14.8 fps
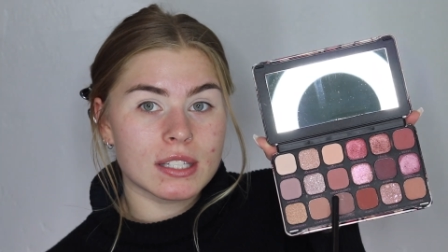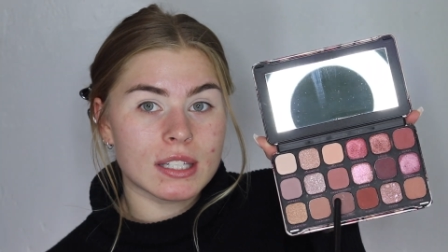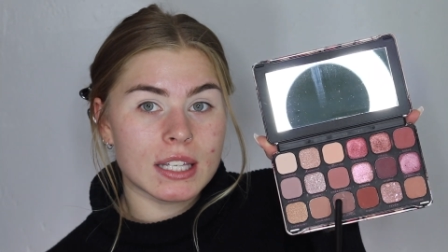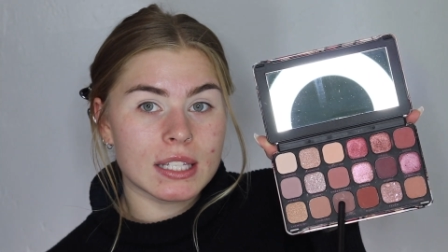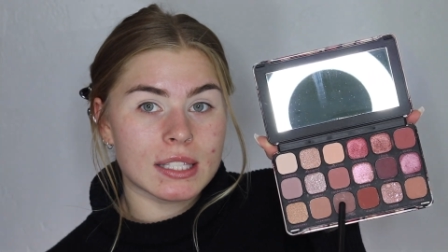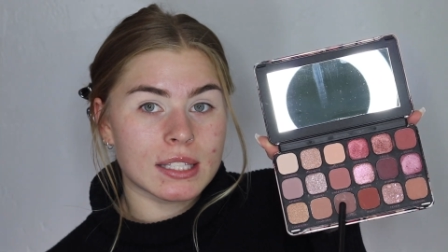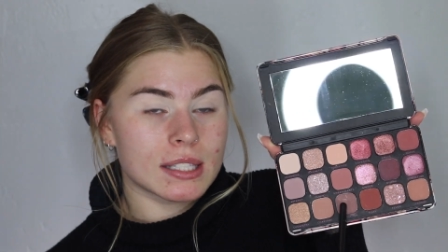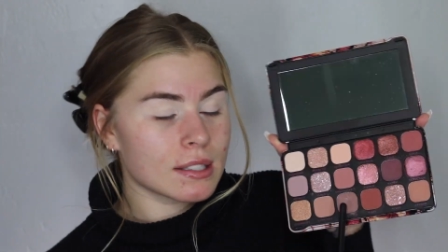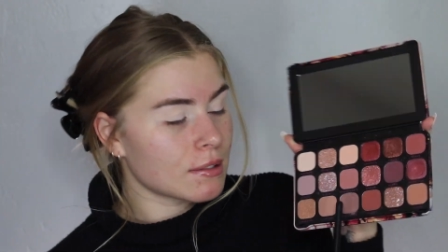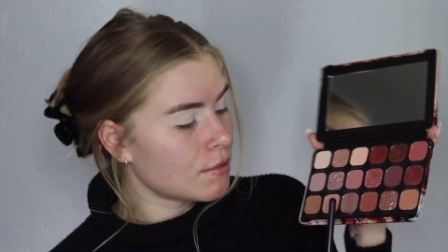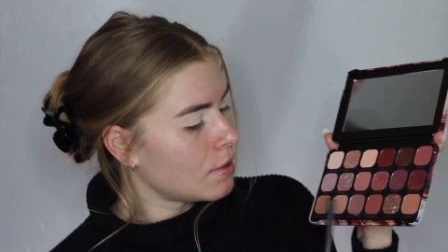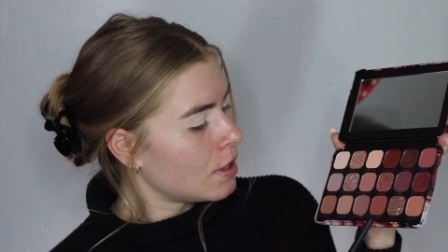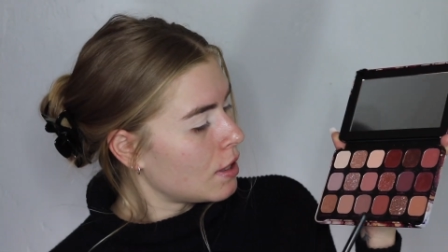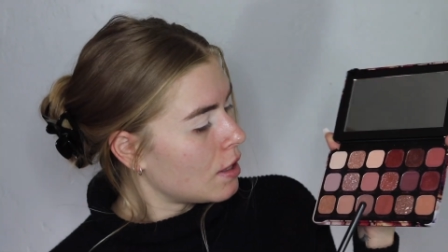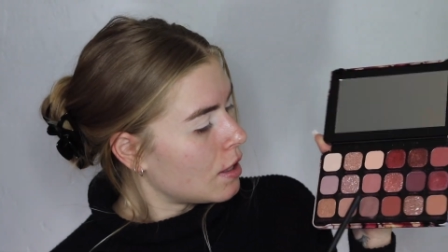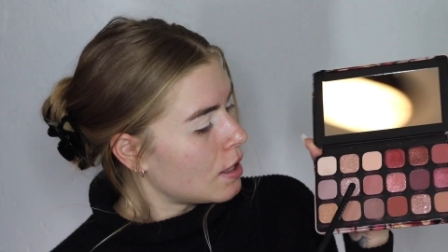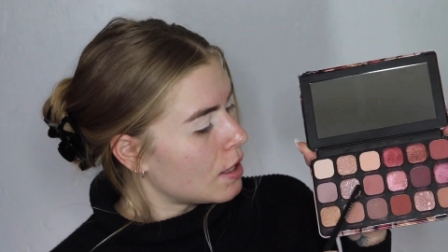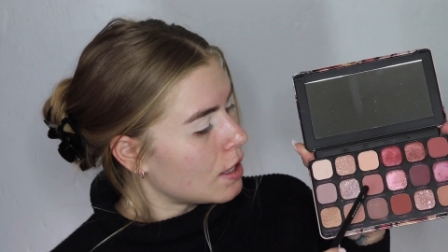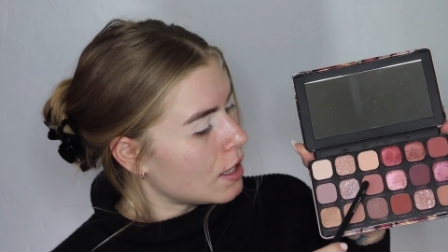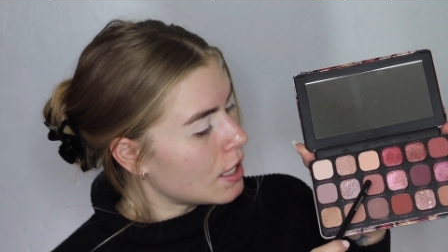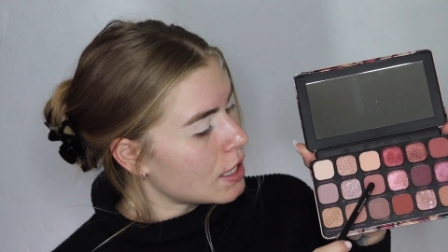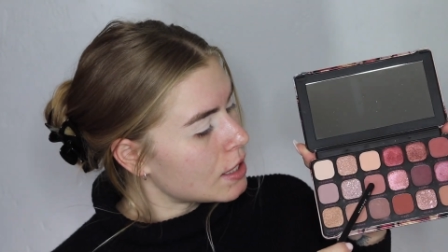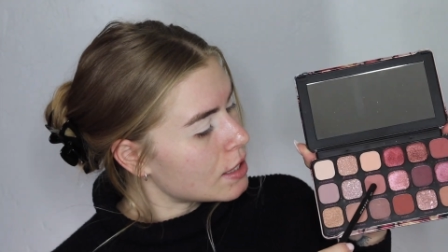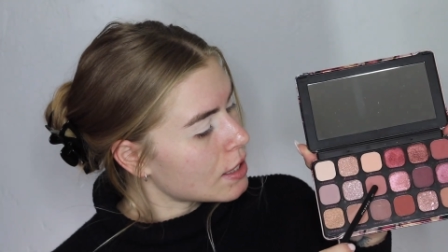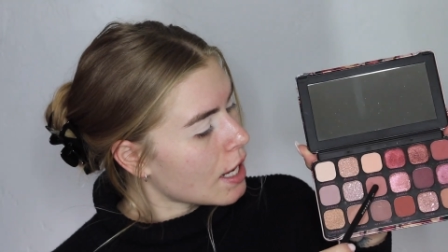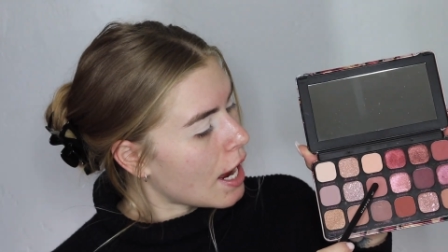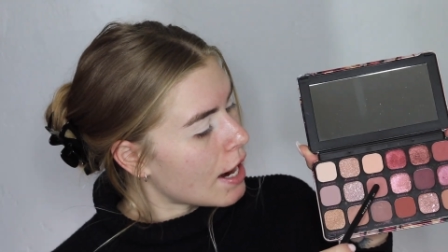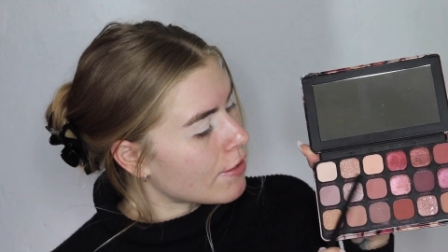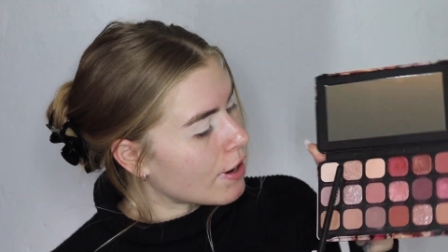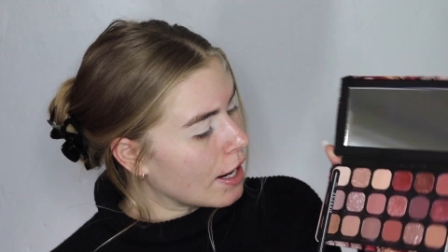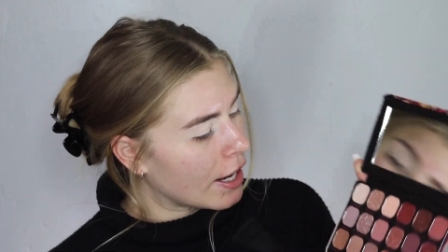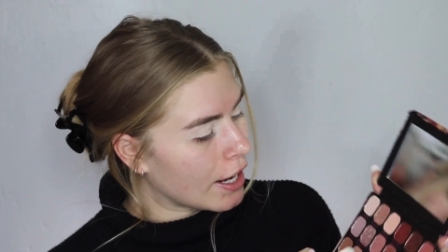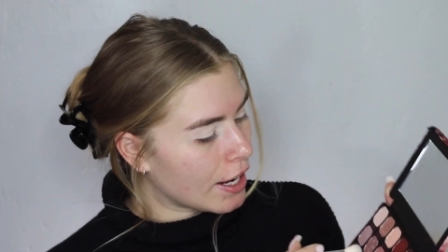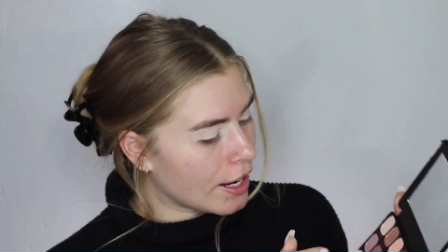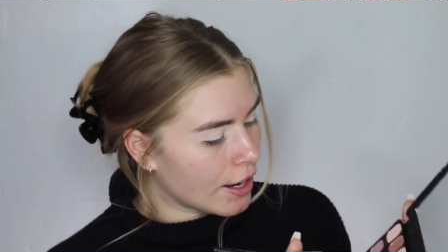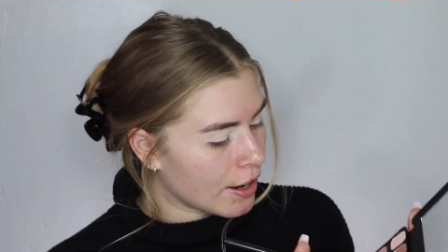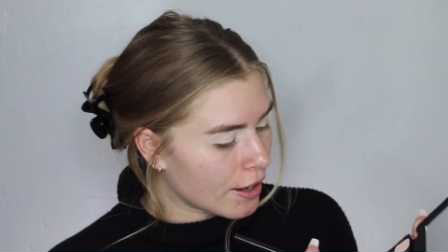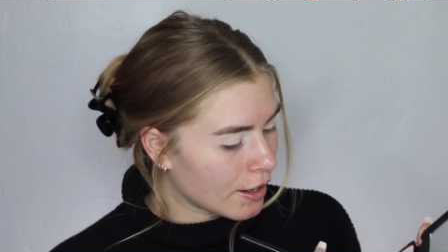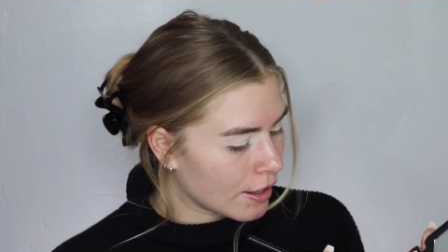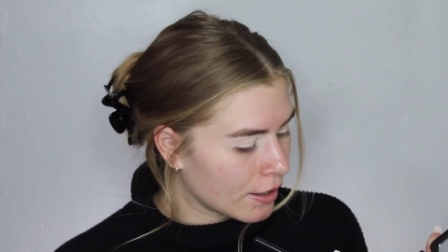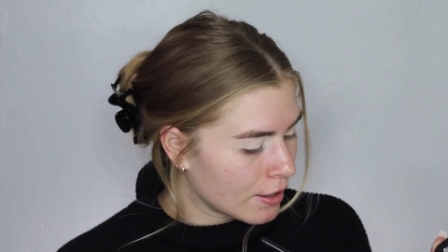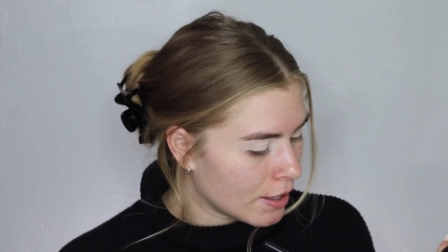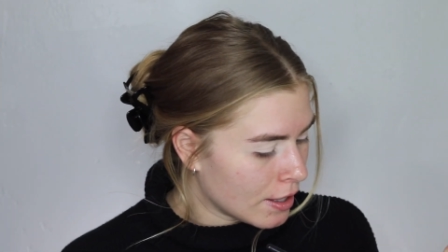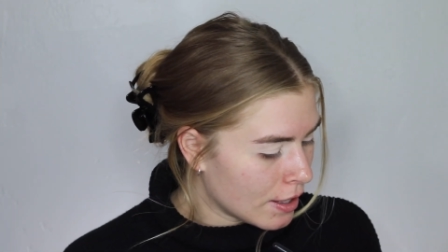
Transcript: It's this guy right here.